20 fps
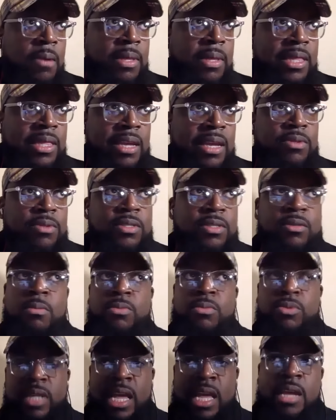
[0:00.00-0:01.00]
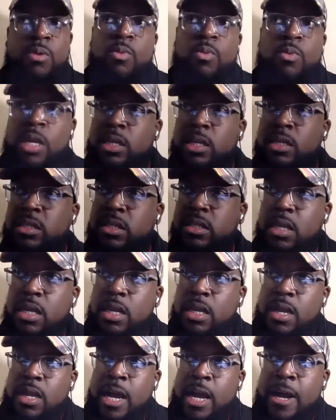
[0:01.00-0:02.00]
Um, I think it was almost eight weeks
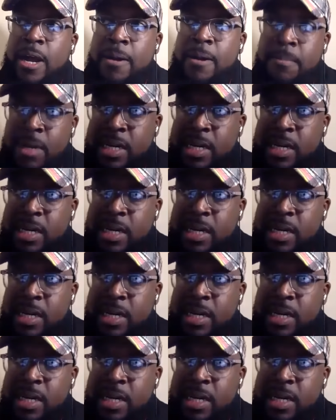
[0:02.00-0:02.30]
uh,